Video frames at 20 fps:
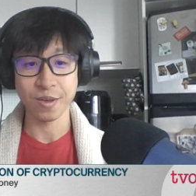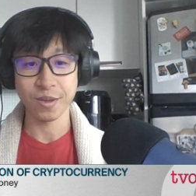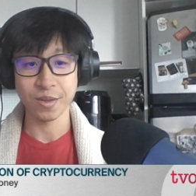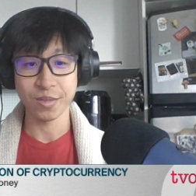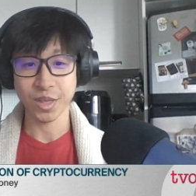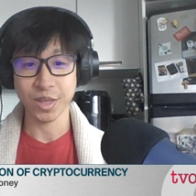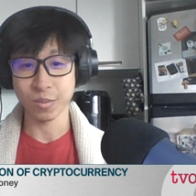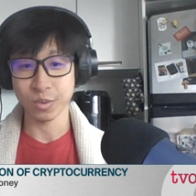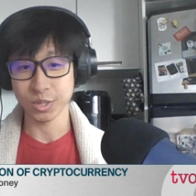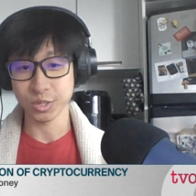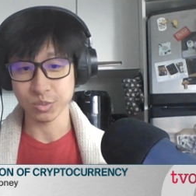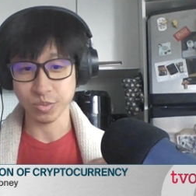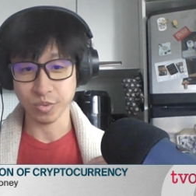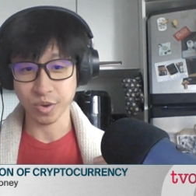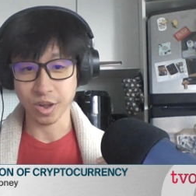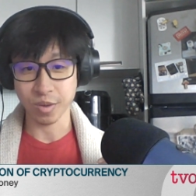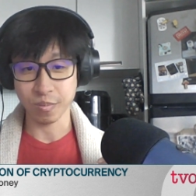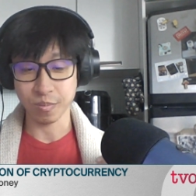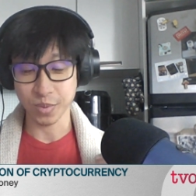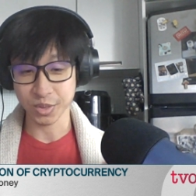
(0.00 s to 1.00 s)
Hmm. That was
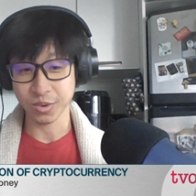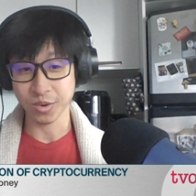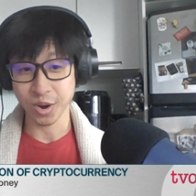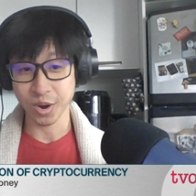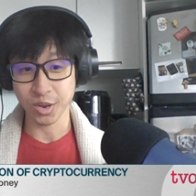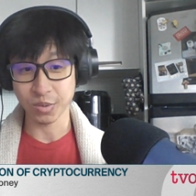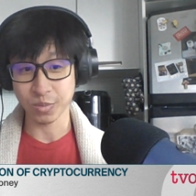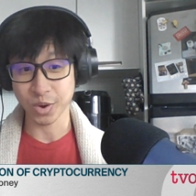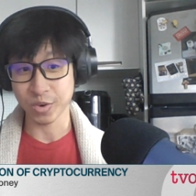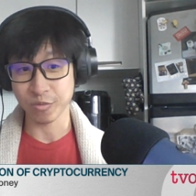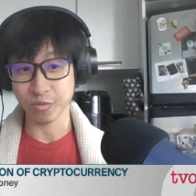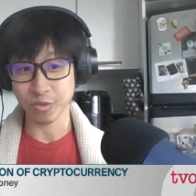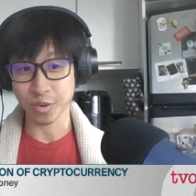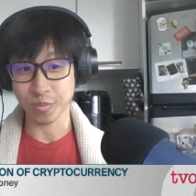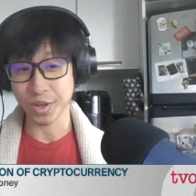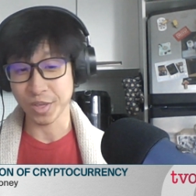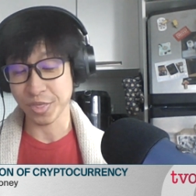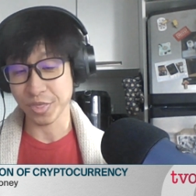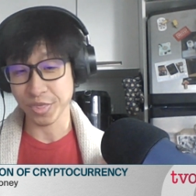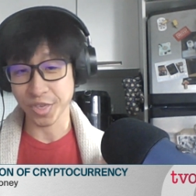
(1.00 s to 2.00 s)
uh, Bitcoin went
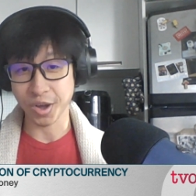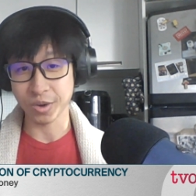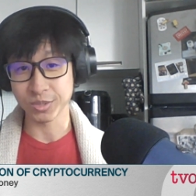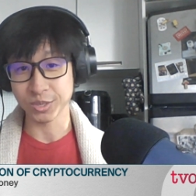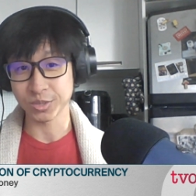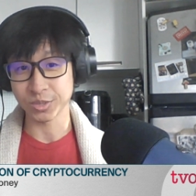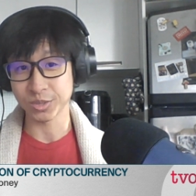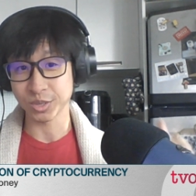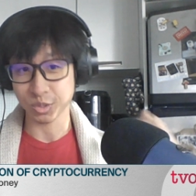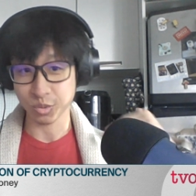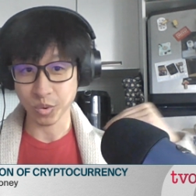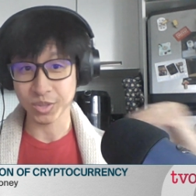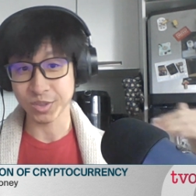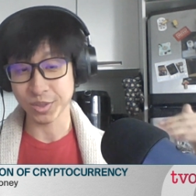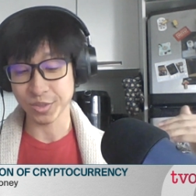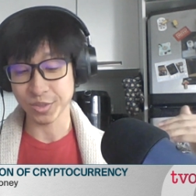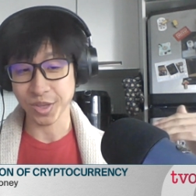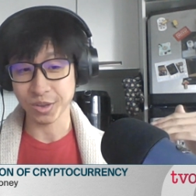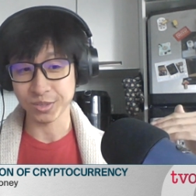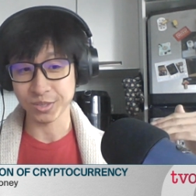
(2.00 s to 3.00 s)
from thousand to
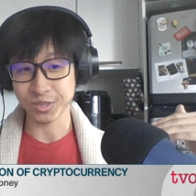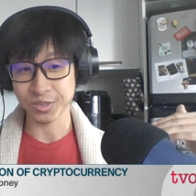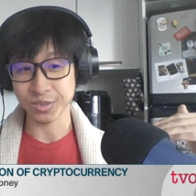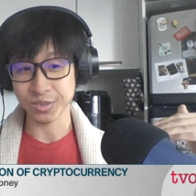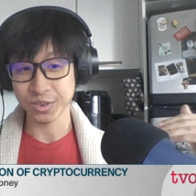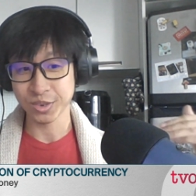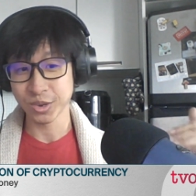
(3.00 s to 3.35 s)
twenty thousand.